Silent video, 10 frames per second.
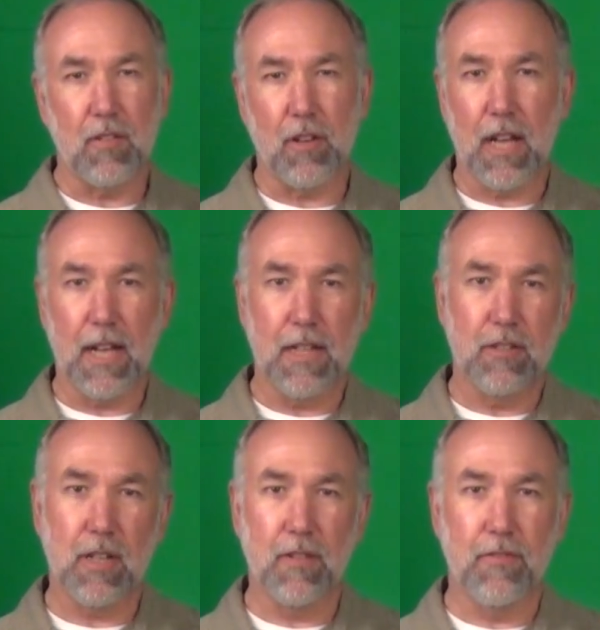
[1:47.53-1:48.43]
they're kind of
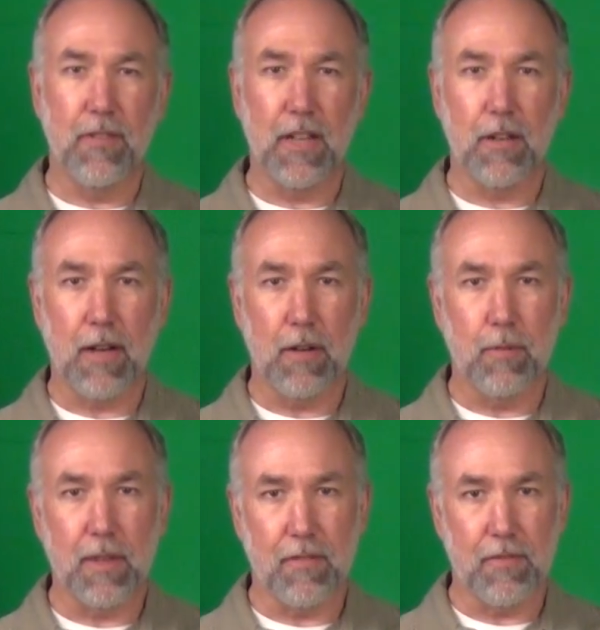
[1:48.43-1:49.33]
trying to figure out
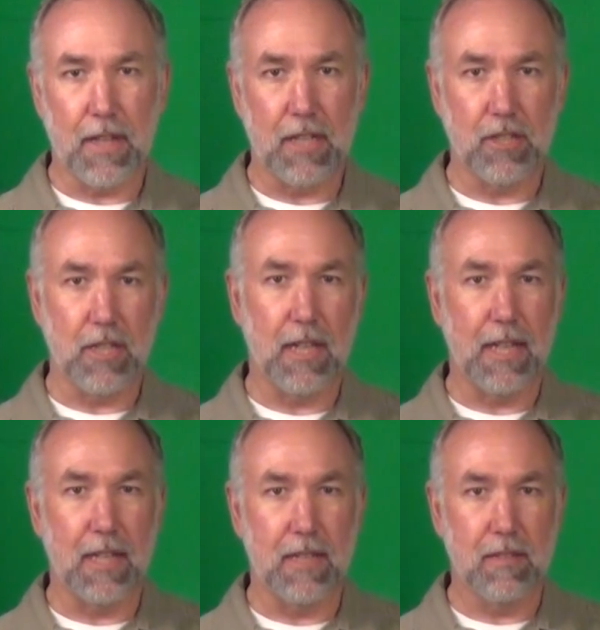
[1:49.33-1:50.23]
what that flashing
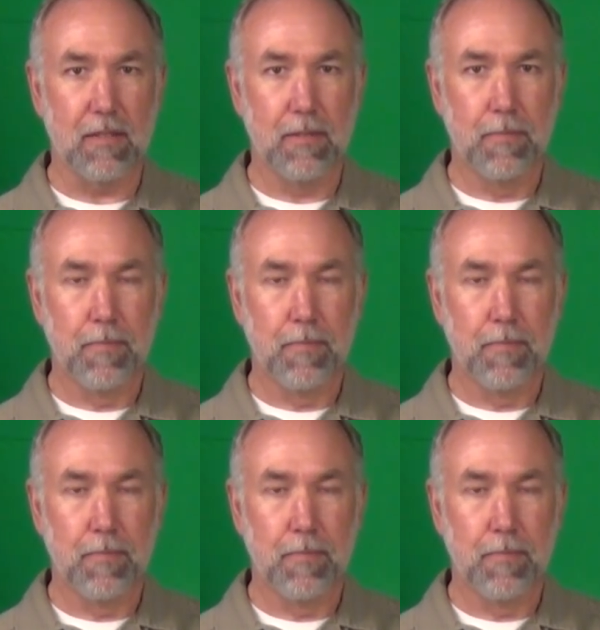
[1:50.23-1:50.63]
light is.